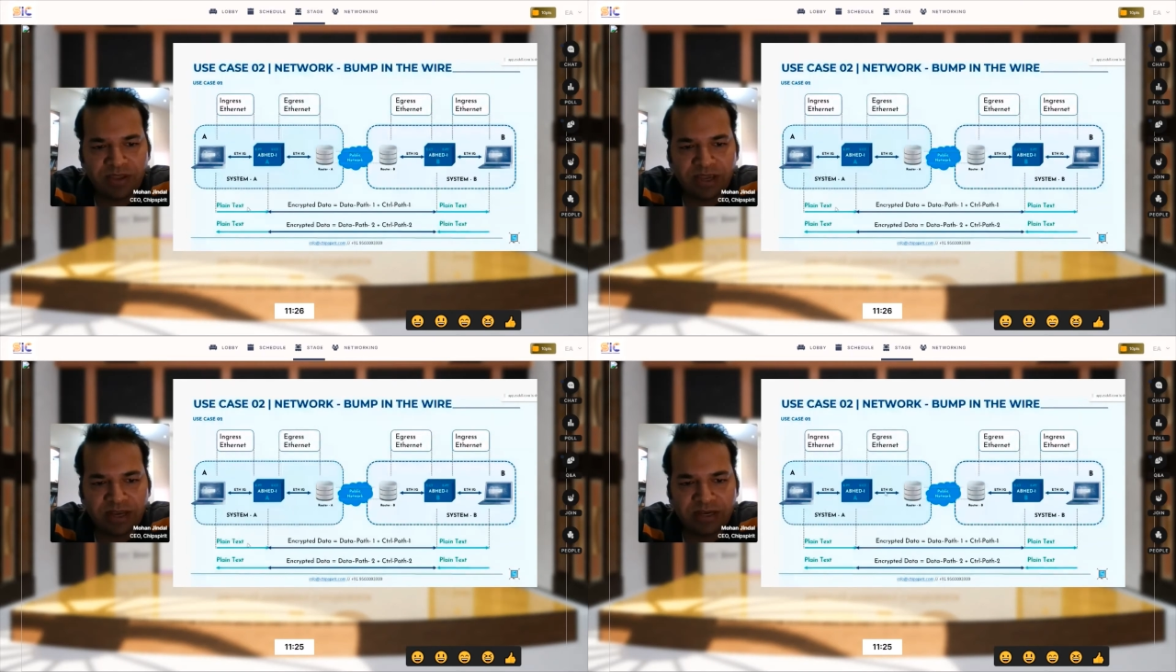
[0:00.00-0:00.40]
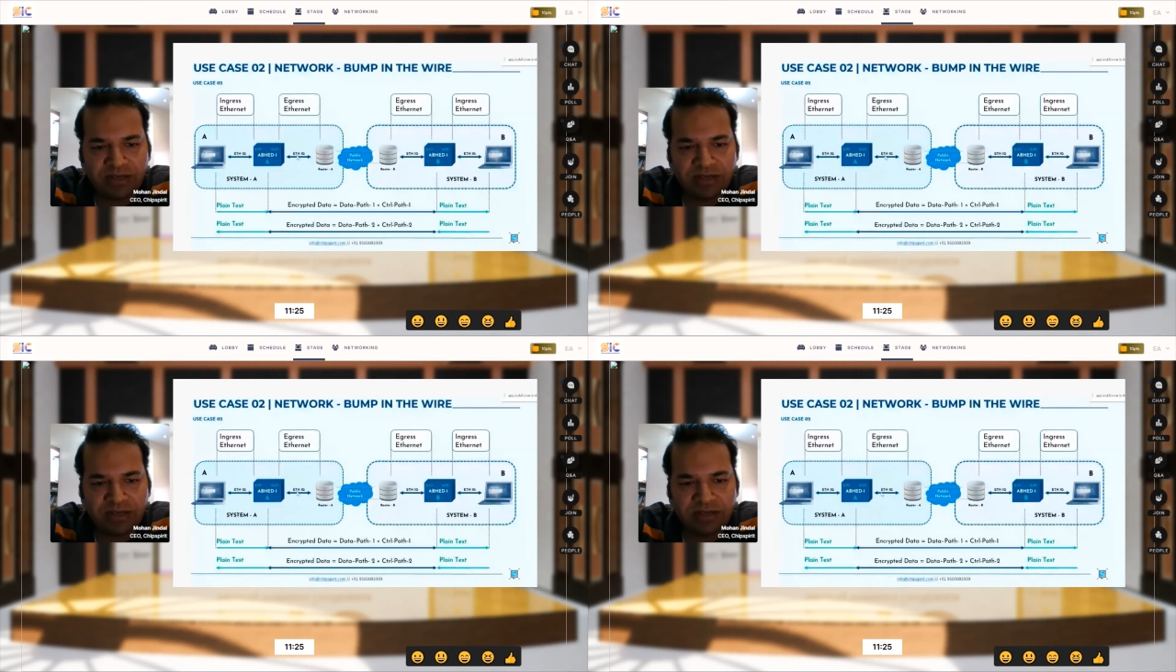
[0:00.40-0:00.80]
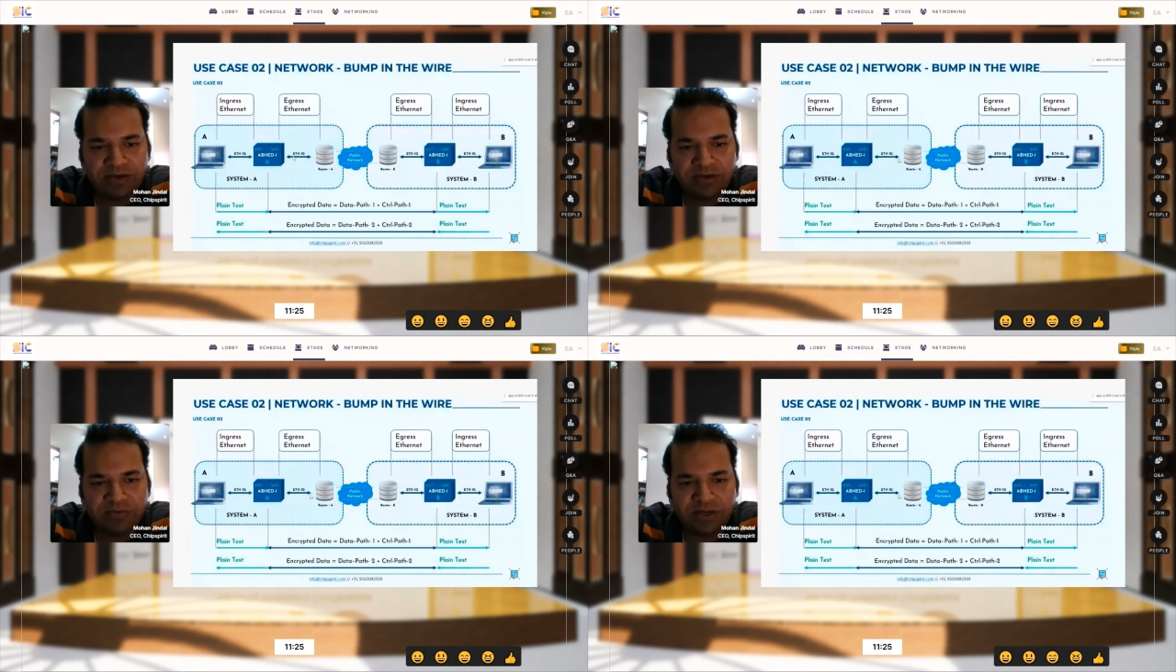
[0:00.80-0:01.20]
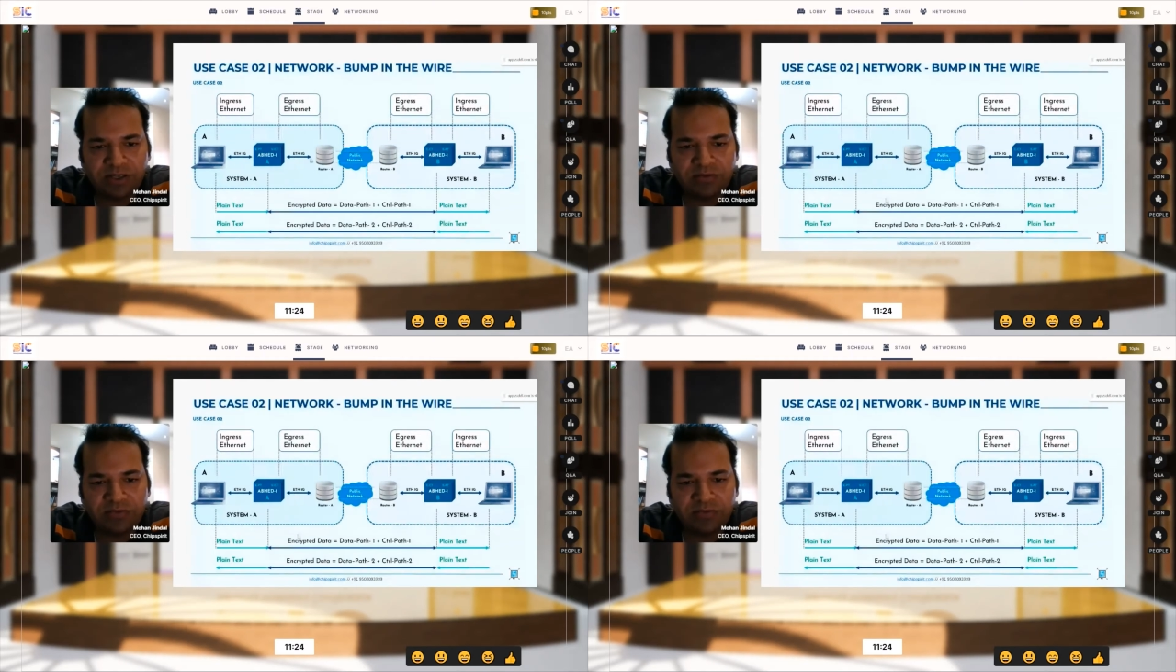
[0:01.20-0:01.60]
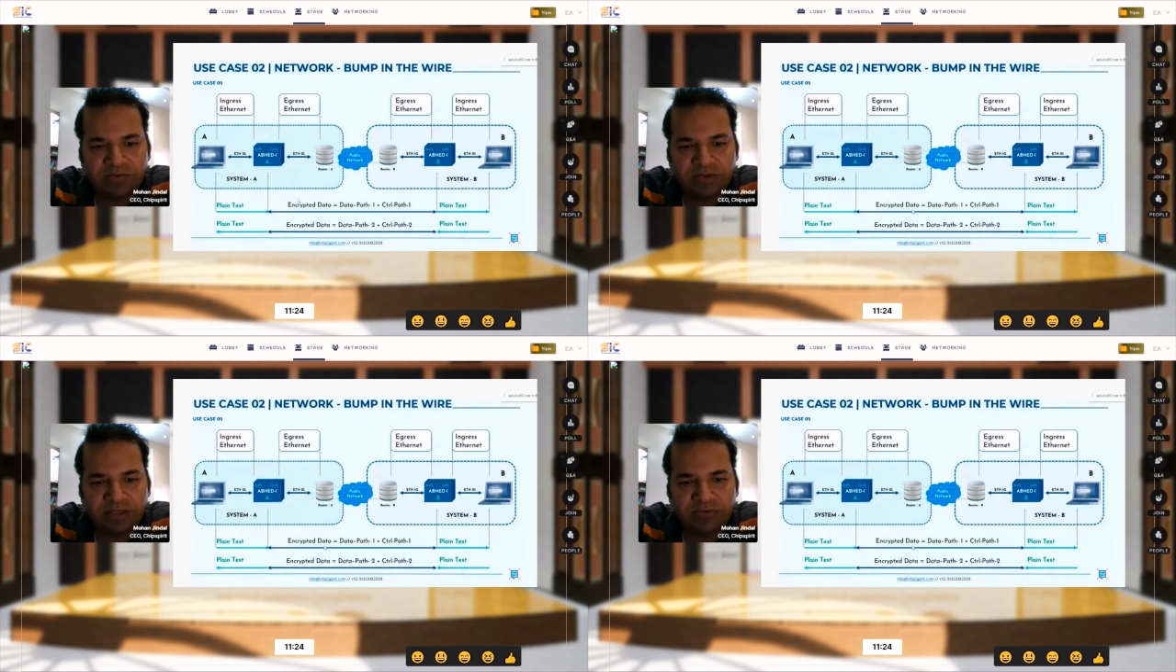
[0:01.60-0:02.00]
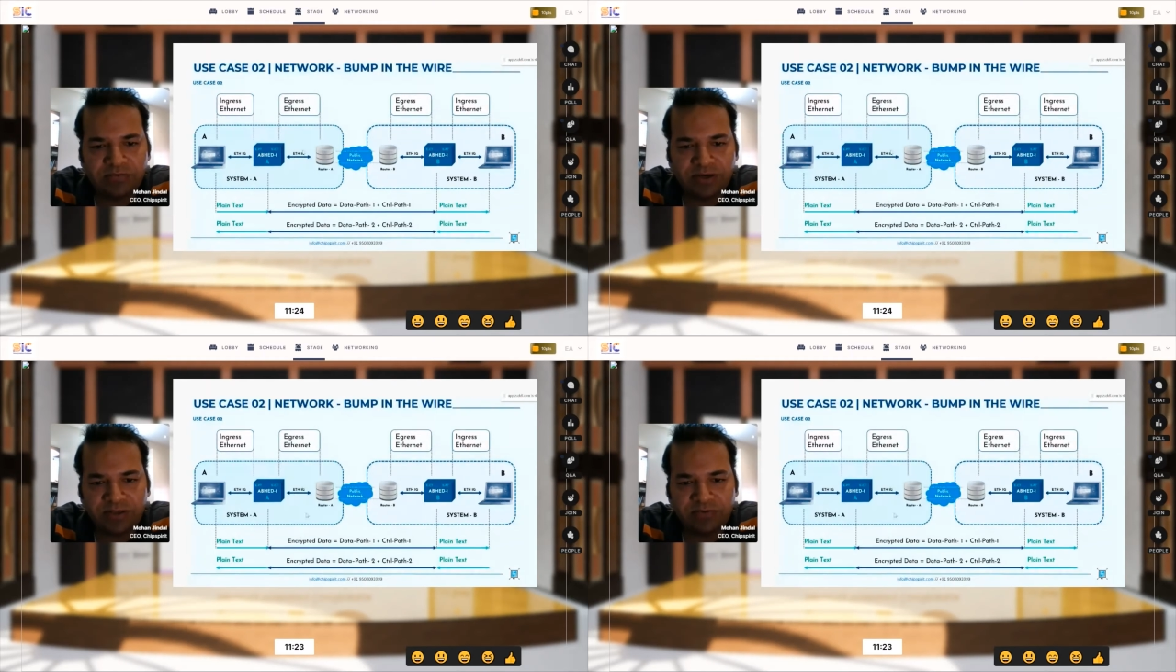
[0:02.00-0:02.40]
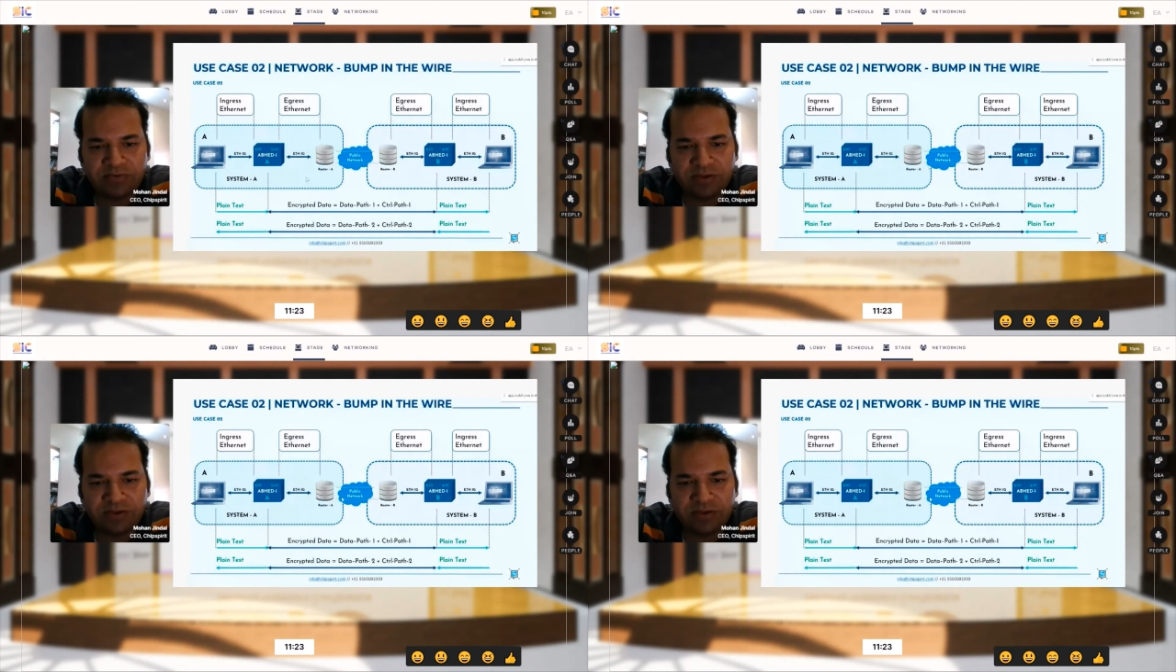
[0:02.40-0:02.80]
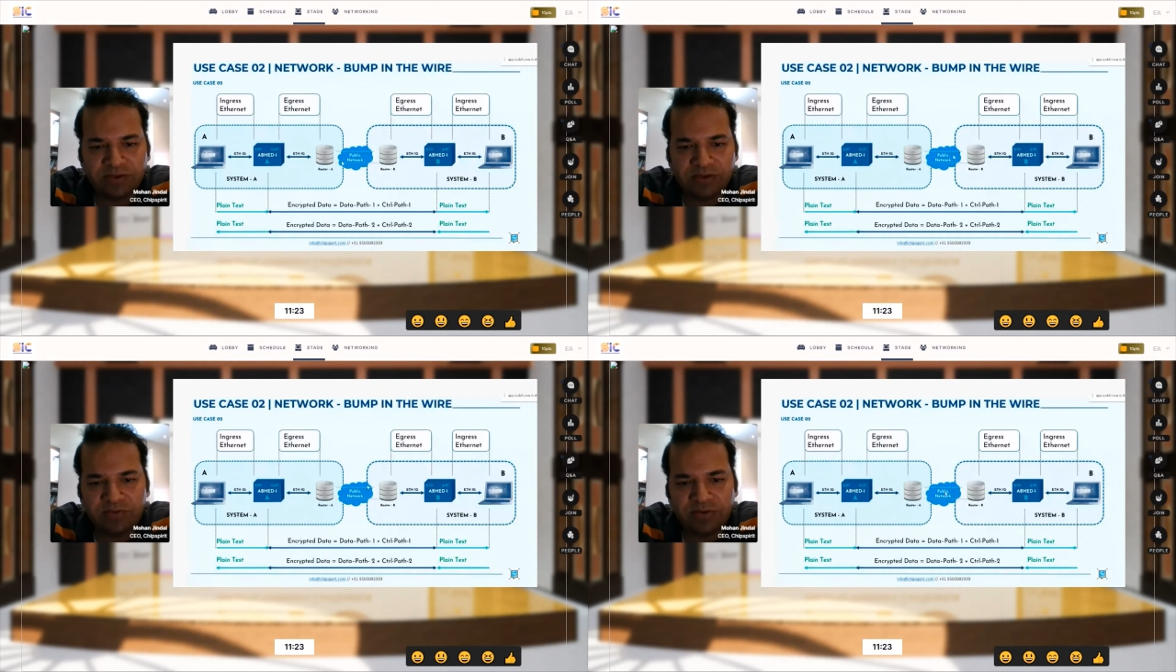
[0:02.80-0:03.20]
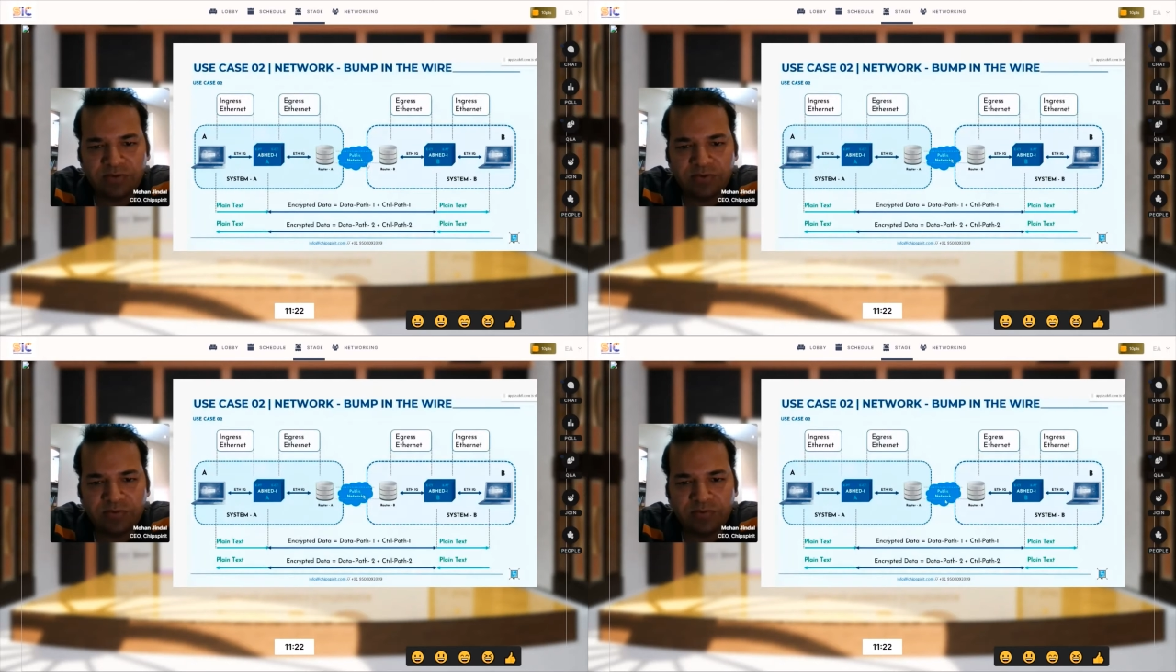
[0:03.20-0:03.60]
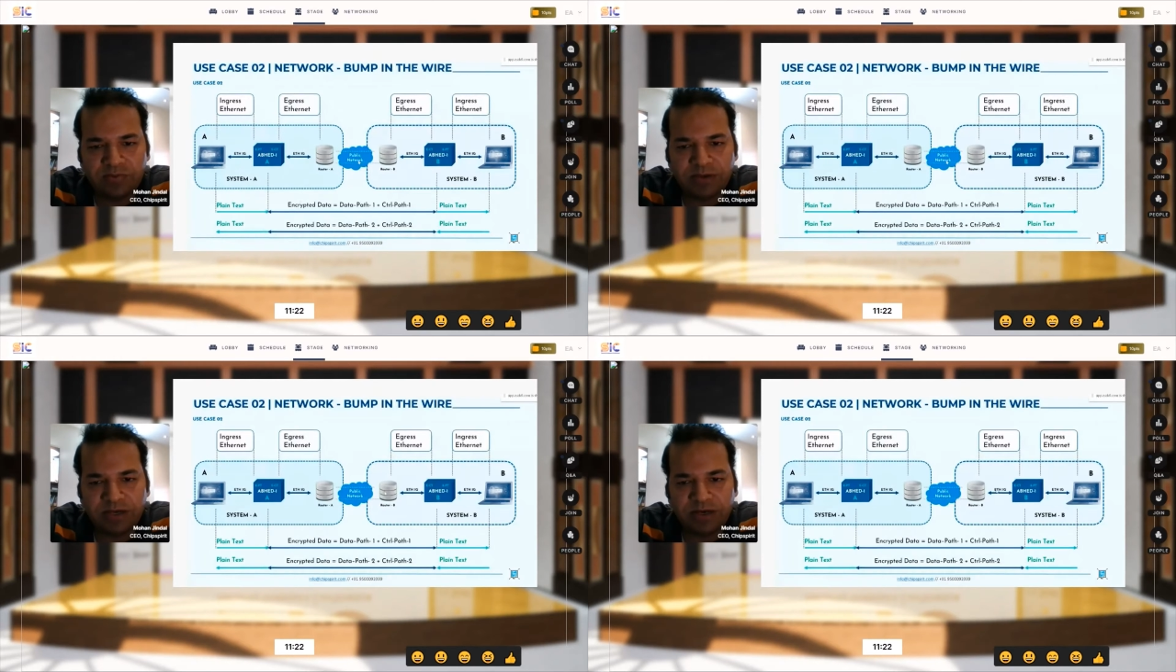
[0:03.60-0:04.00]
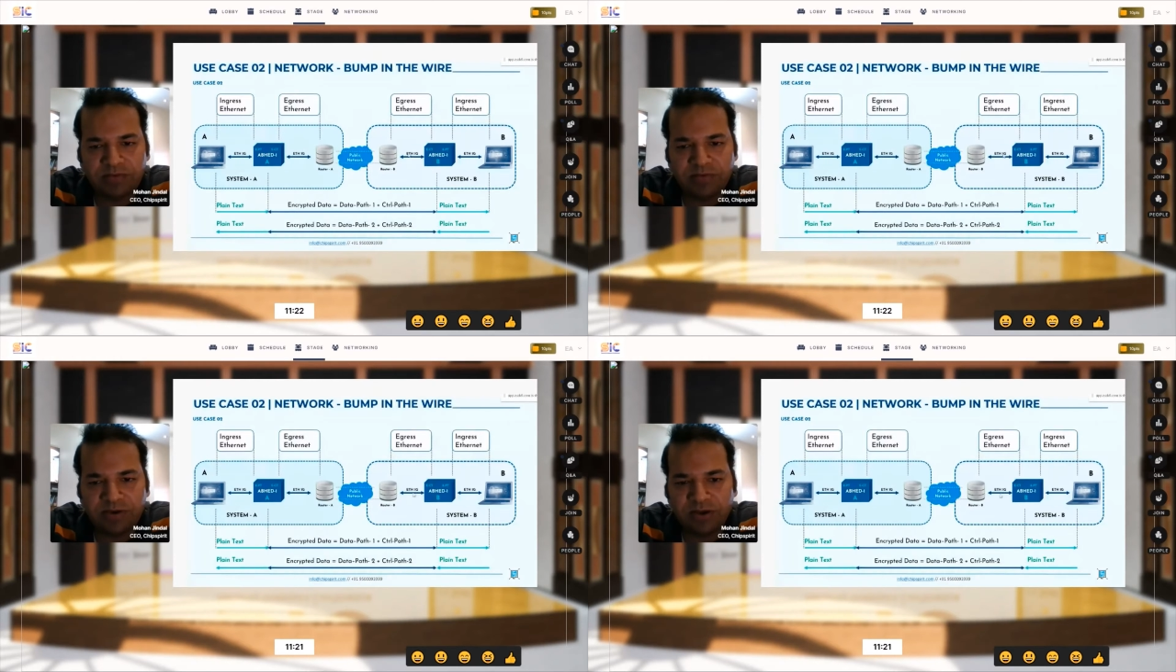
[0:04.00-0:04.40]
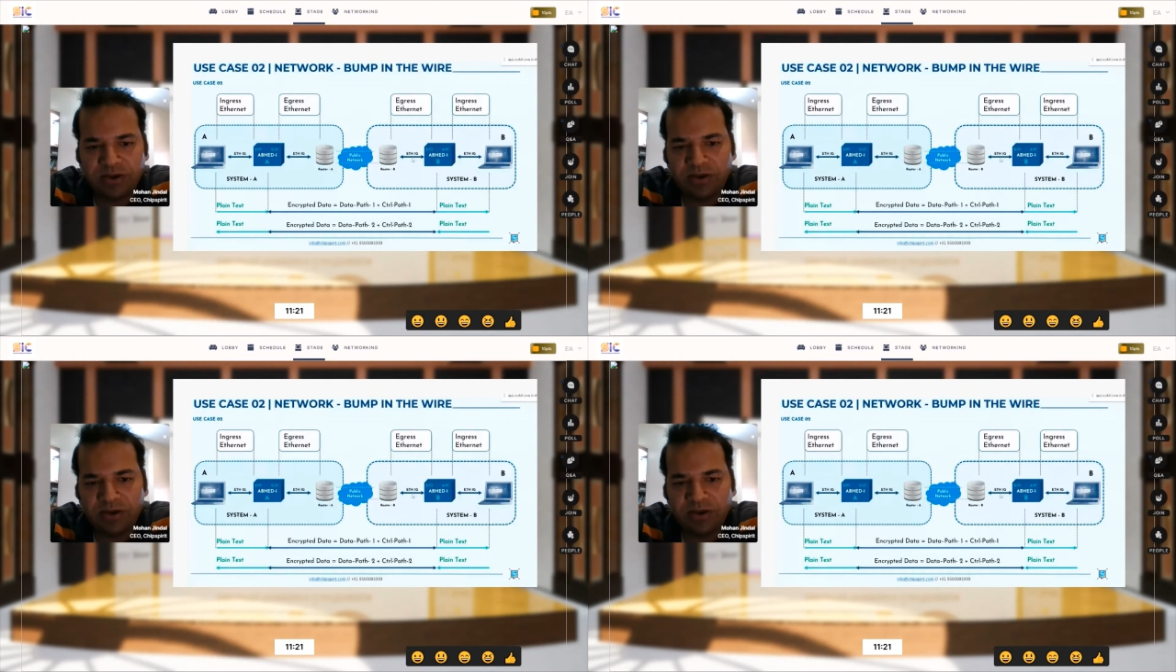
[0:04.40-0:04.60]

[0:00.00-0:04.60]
And this is Ethernet 1 gig, which will be a ciphertext, which will go through a public network,